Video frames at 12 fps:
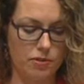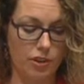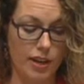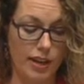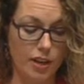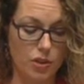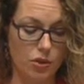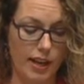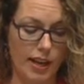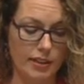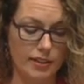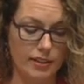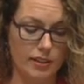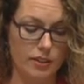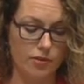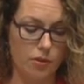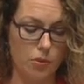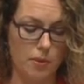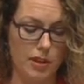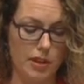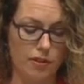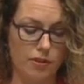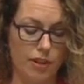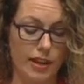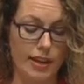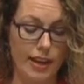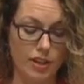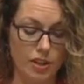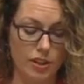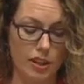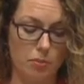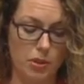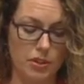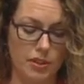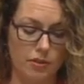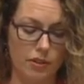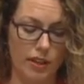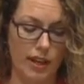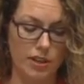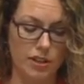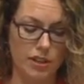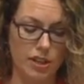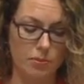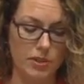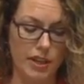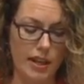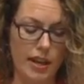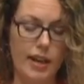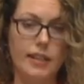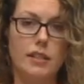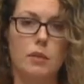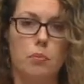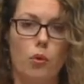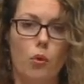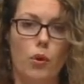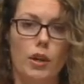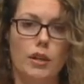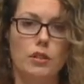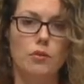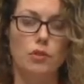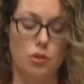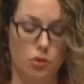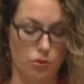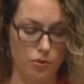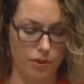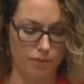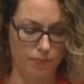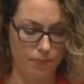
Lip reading: financial counsellors for women in financially abusive relationships, and support workers for children.